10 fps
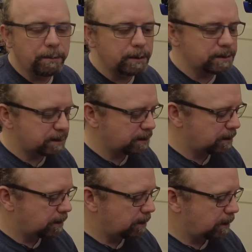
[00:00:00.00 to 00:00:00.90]
but
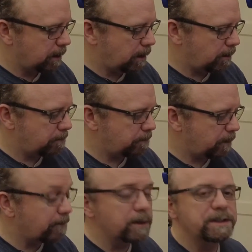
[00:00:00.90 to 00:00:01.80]

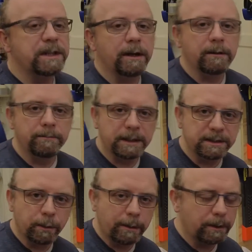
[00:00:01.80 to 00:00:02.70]
versatile, that's
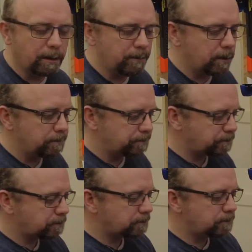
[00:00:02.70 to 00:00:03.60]
the word I'm looking for,
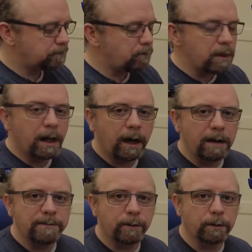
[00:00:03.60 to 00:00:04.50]
I
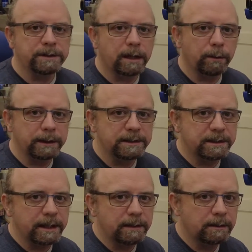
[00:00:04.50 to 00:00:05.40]
thought I would
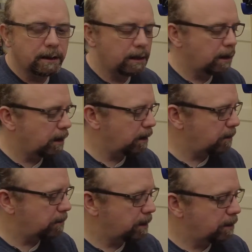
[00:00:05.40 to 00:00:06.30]
instead
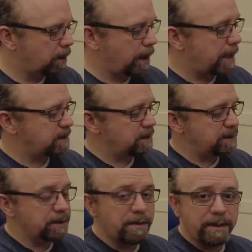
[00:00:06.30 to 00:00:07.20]
actually
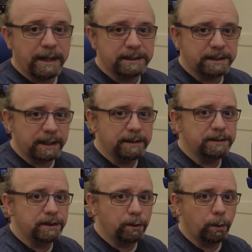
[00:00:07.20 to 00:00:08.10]
turn this
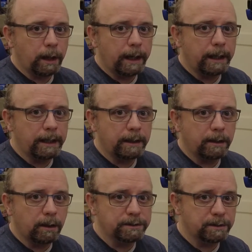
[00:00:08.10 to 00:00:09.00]
into a
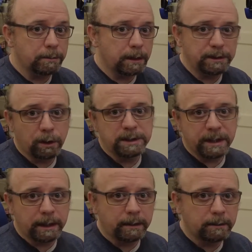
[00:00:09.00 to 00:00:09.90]
custom
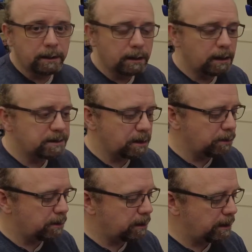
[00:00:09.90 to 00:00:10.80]
joystick so
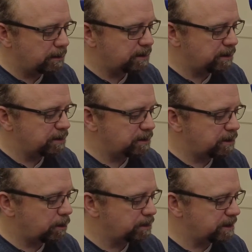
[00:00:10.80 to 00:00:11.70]
that it
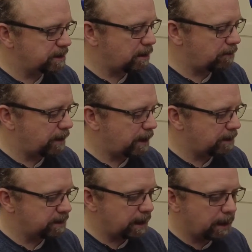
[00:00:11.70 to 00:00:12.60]
shows itself
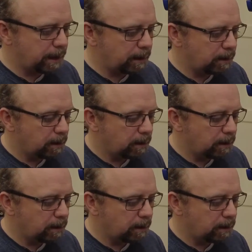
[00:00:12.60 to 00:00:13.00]
as a